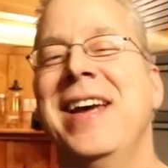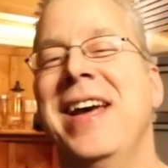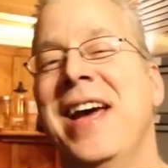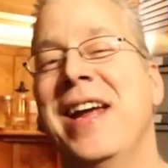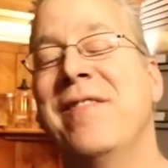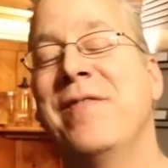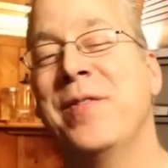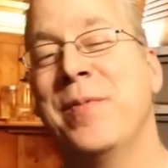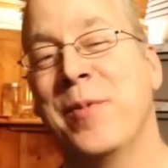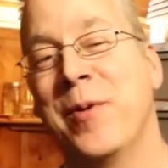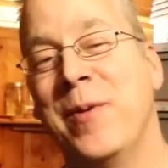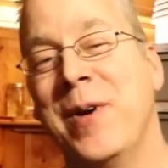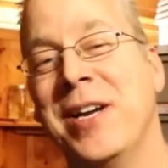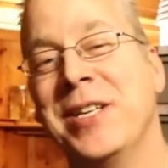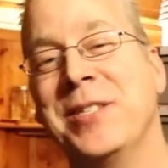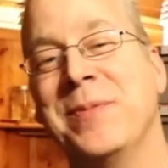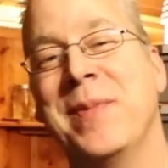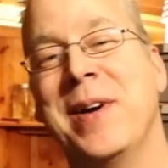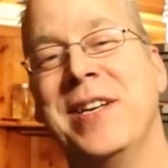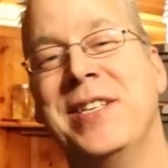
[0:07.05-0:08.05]
And if you've been
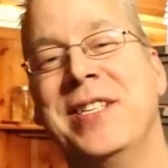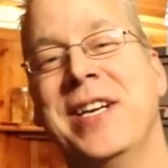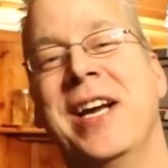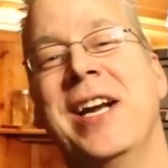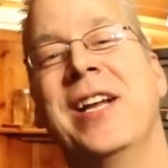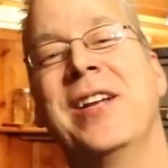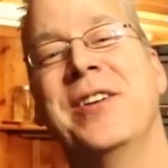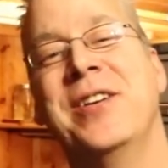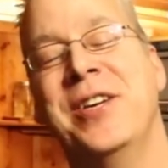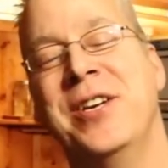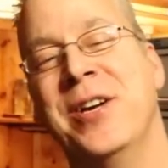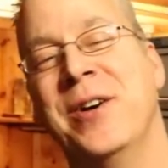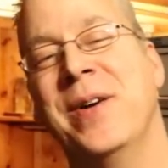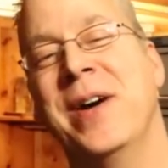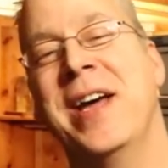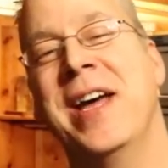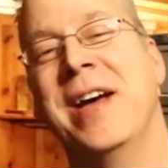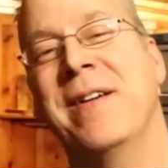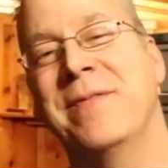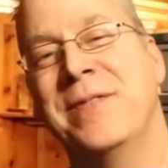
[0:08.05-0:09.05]
watching my channel, you know
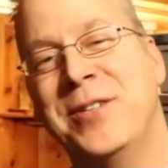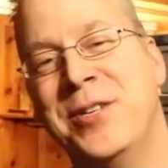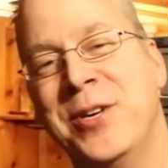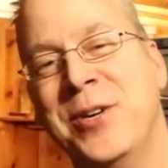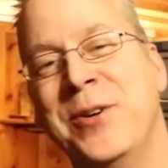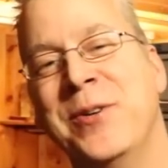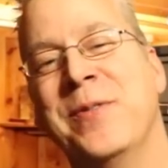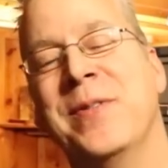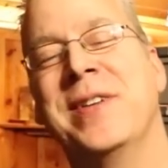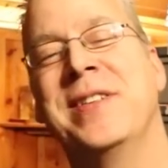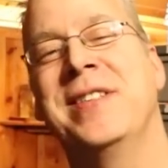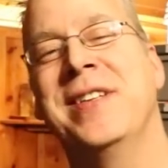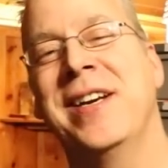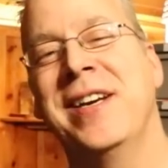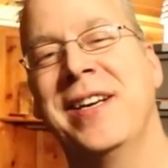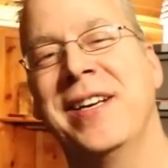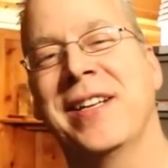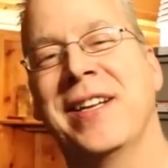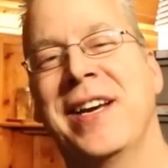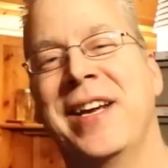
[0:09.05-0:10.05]
I have two
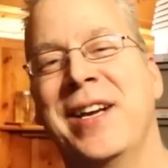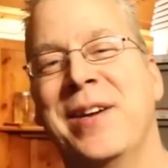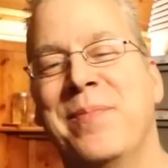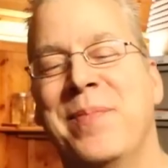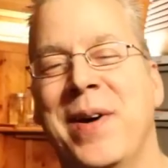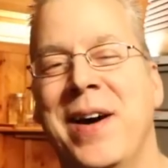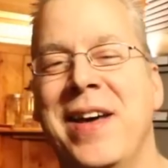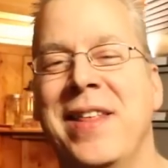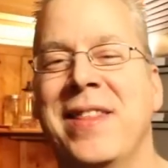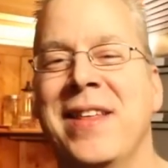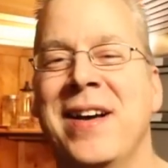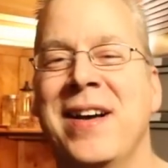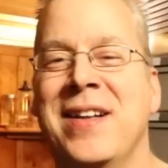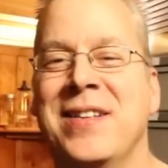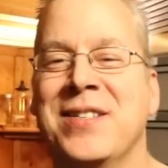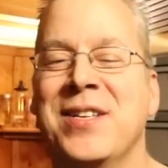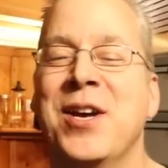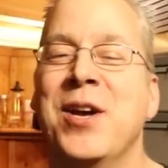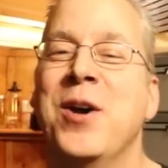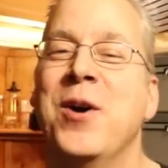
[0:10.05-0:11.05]
reticulated
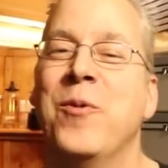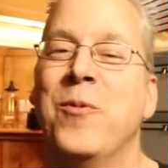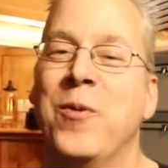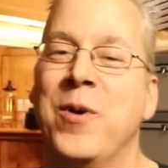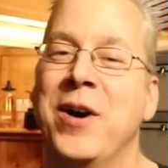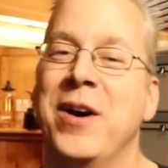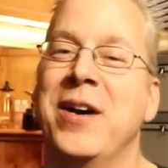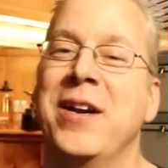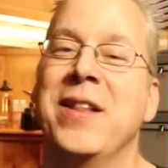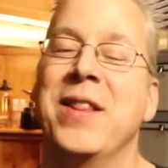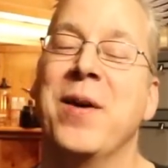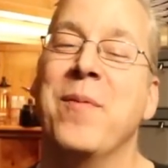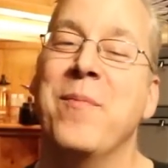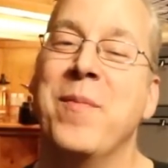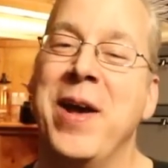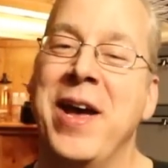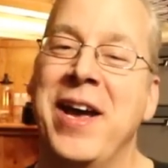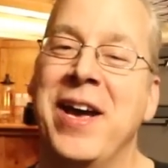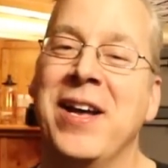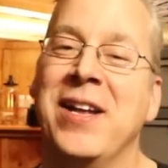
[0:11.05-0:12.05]
pythons. One, the
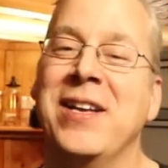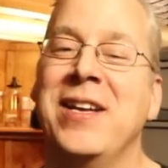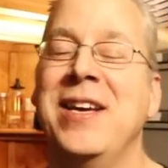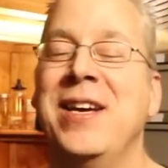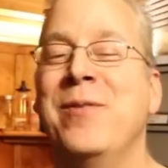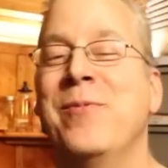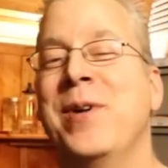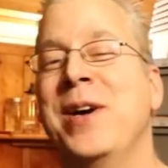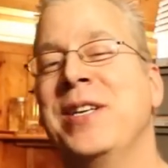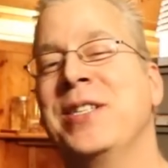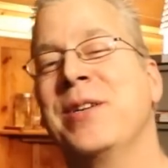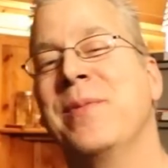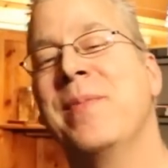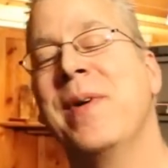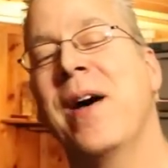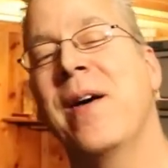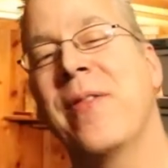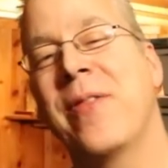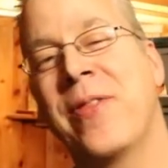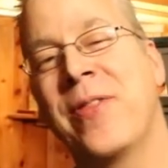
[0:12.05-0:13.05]
male, he weighs
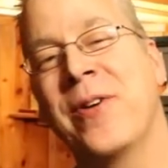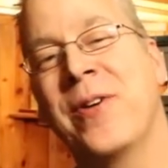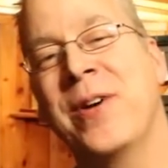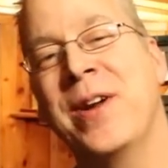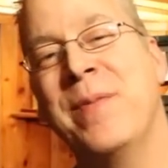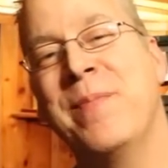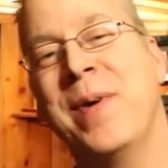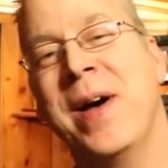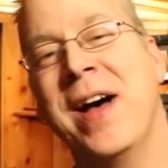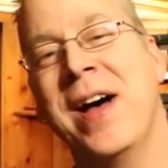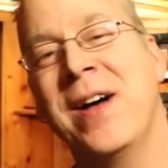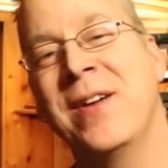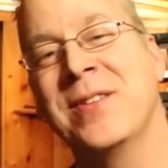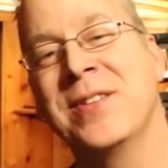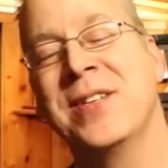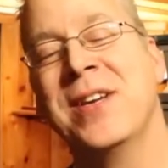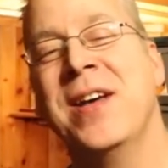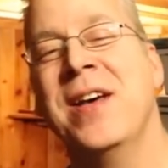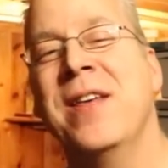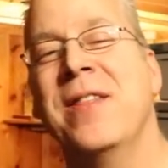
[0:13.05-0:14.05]
about 30
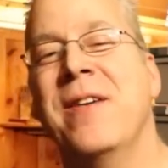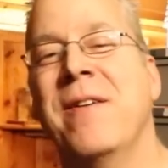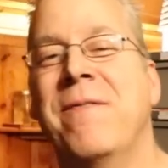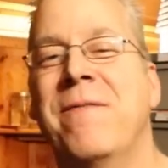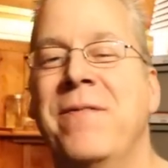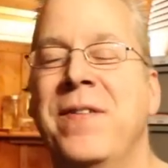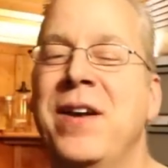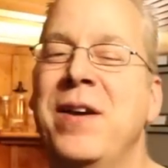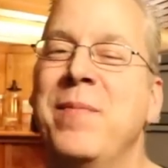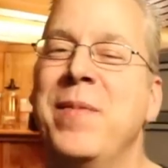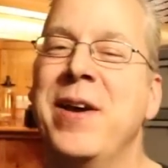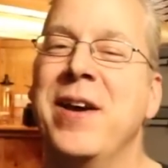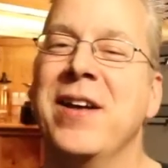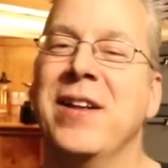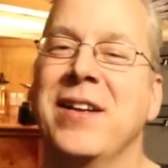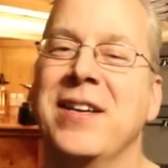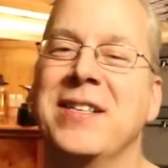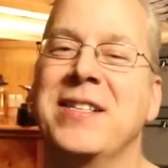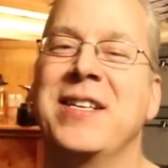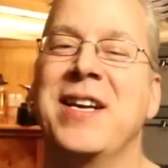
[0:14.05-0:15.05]
pounds. The
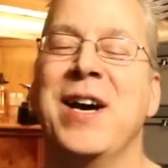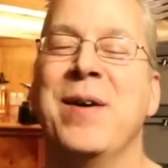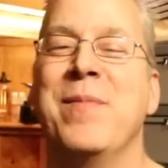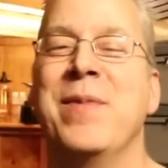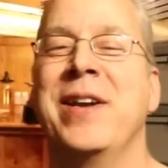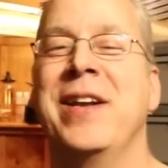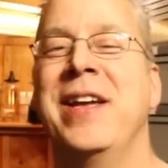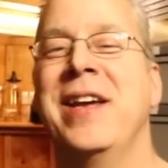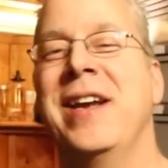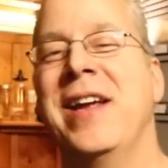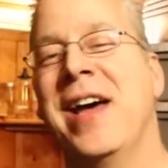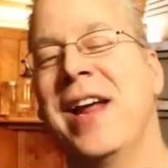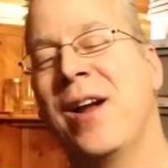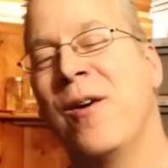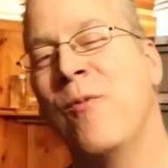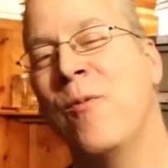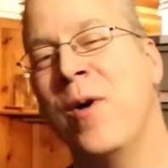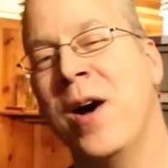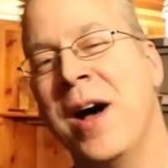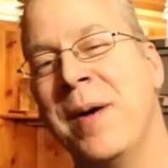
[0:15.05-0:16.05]
female is coming in at
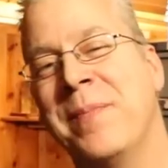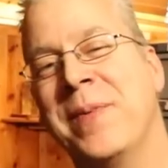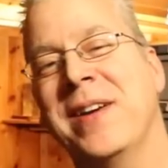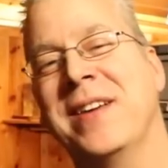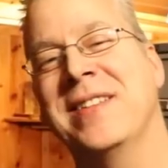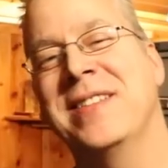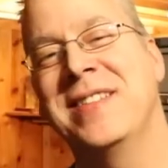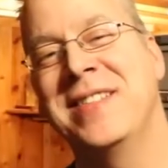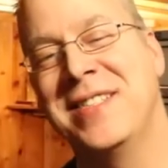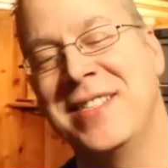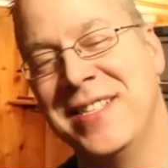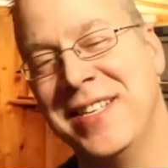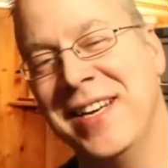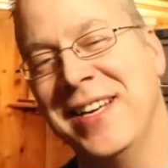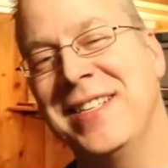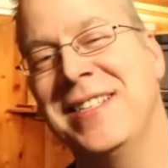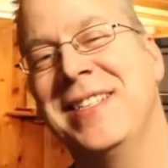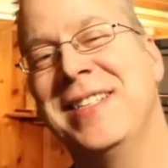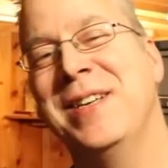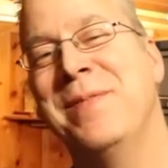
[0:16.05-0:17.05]
a whopping
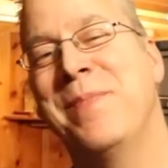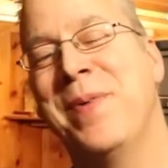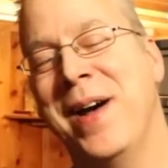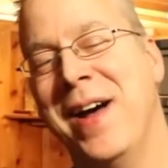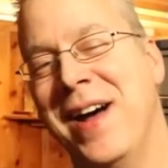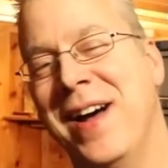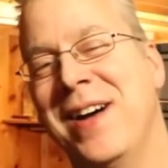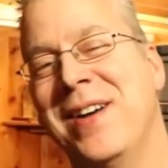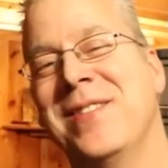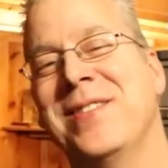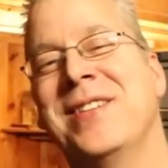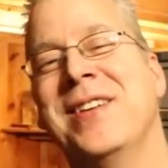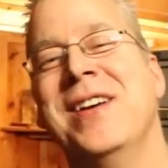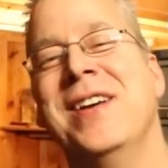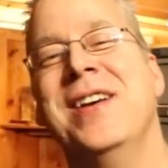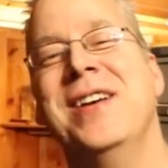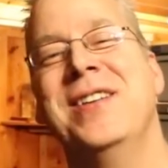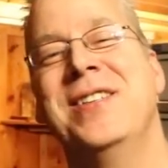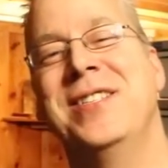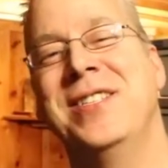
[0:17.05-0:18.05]
60 pounds.
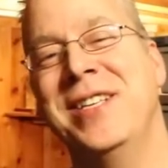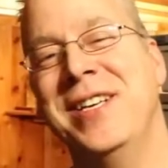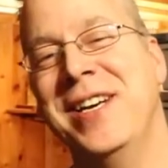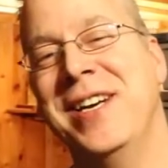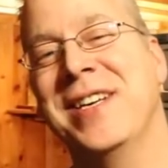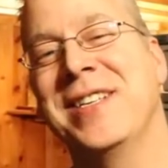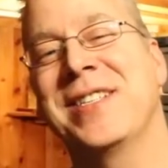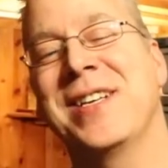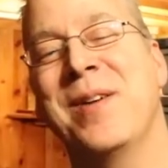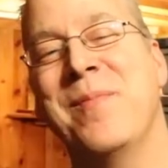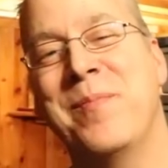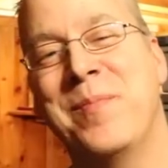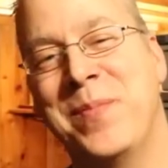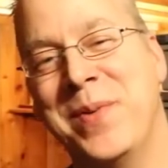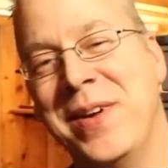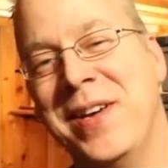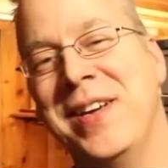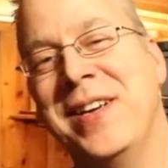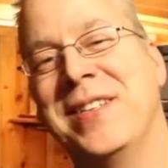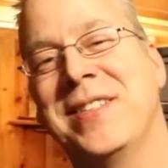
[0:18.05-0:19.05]
She is a
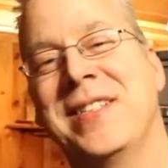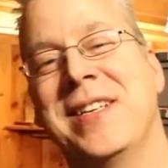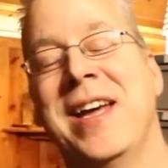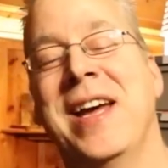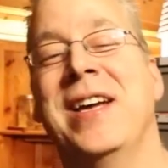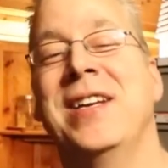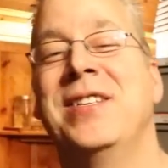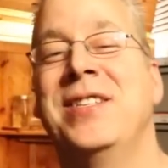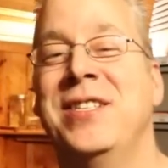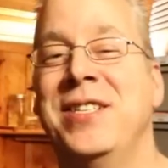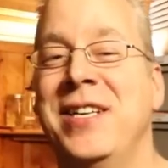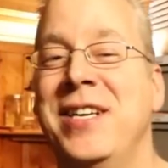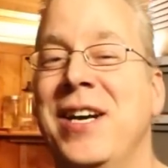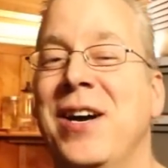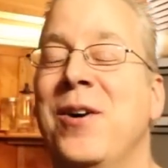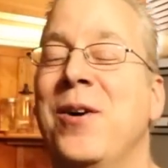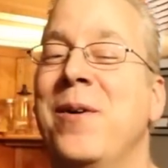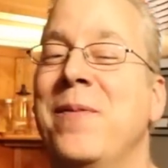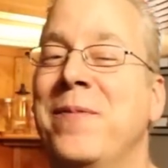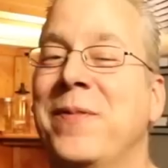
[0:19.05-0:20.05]
beast, and
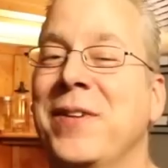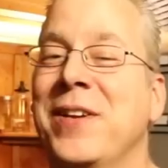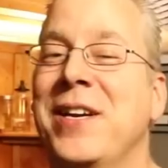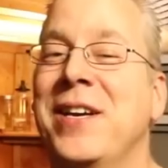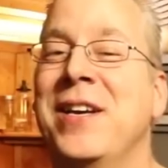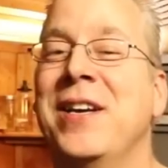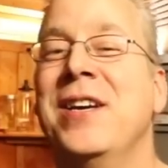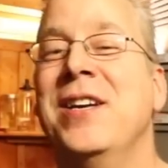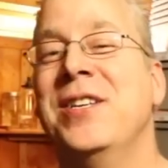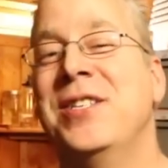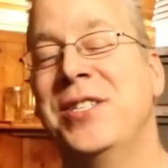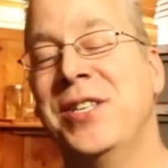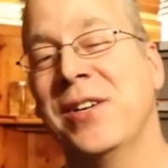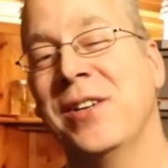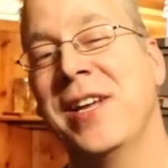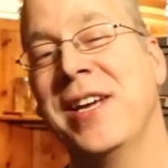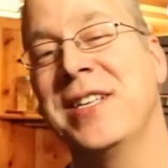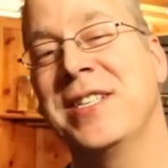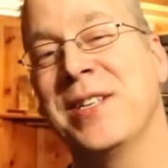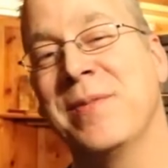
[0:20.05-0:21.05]
hopefully she'll
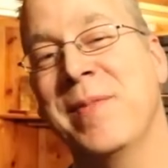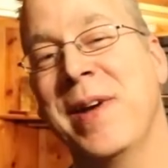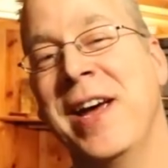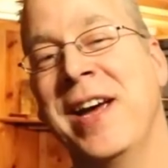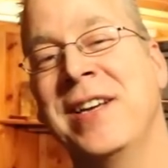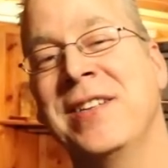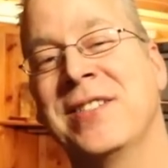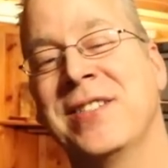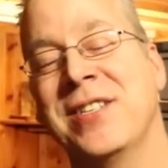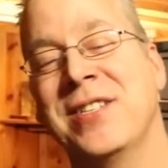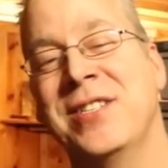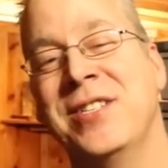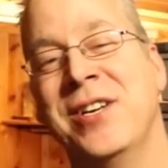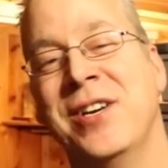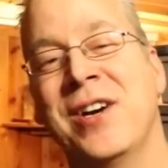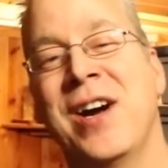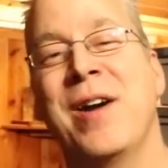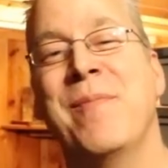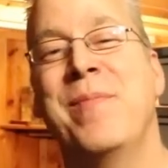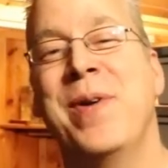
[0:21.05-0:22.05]
lay some eggs this
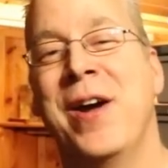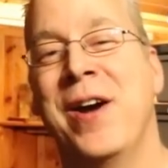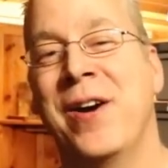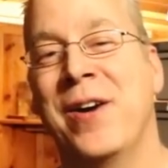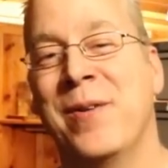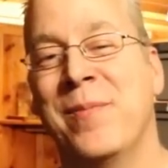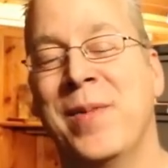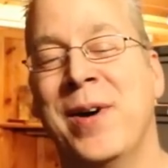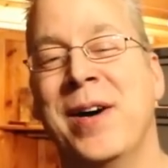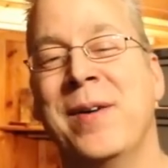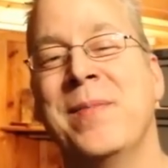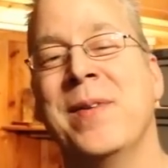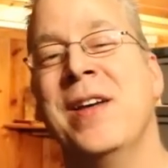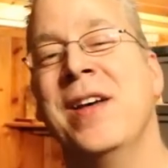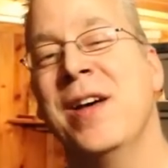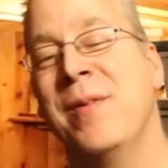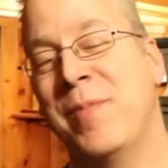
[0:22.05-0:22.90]
year. I paired them up